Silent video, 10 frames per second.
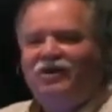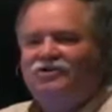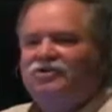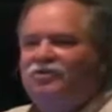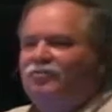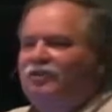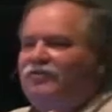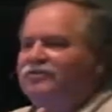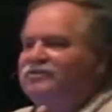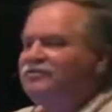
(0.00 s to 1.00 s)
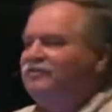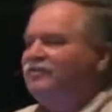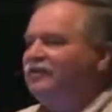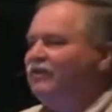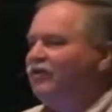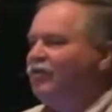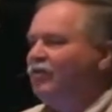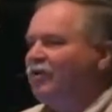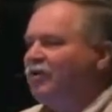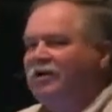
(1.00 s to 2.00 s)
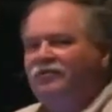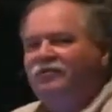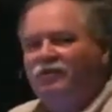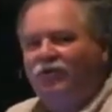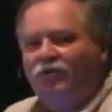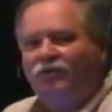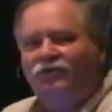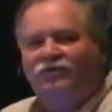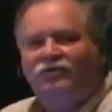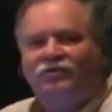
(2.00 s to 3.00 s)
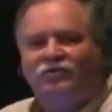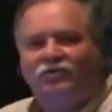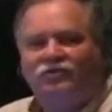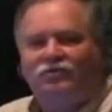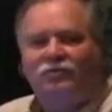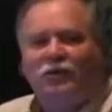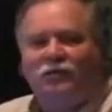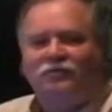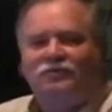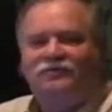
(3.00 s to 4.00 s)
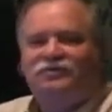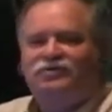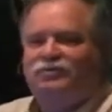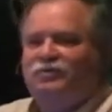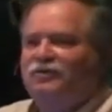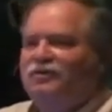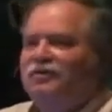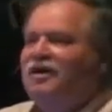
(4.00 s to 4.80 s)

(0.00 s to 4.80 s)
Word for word: so the rivers of living water can flow over you through the power of His Spirit